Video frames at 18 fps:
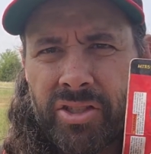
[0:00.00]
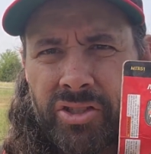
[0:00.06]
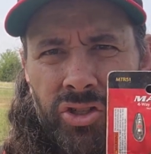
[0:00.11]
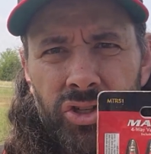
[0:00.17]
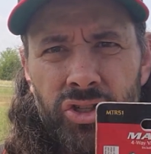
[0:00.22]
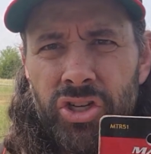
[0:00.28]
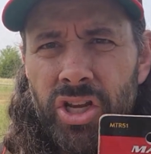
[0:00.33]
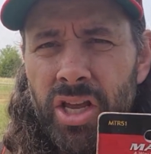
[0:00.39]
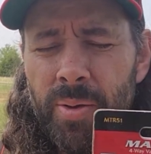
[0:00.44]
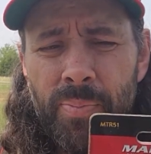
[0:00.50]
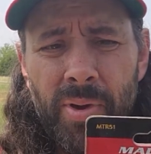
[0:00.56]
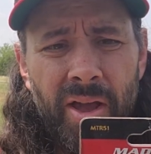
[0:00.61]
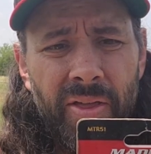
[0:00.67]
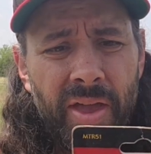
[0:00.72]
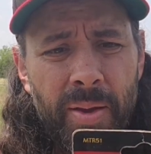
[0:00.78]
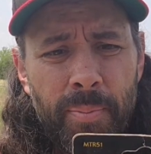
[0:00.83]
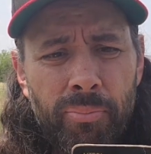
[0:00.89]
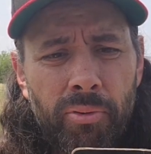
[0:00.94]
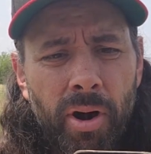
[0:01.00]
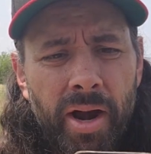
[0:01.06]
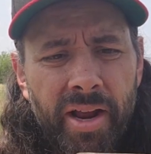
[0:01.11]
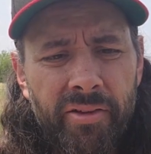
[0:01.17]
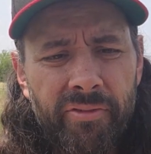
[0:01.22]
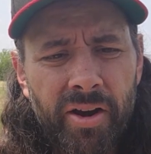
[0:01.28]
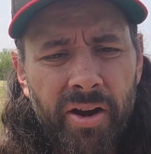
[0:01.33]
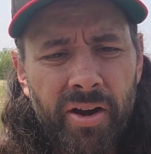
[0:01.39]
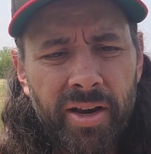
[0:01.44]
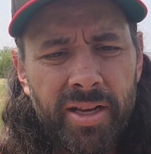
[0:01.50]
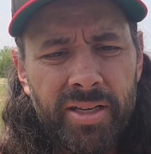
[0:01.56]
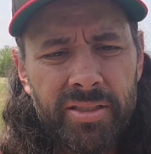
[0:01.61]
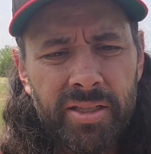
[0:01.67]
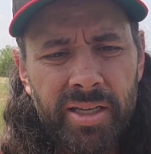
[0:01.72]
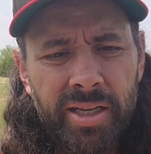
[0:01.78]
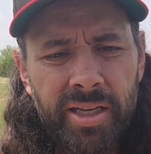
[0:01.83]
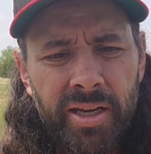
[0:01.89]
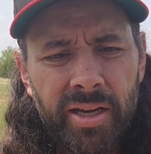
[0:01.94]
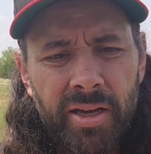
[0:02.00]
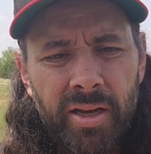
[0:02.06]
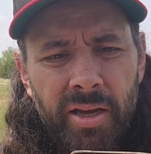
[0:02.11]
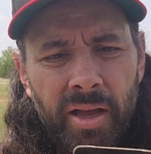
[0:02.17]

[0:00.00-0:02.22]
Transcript: These are cheap and they break very easily,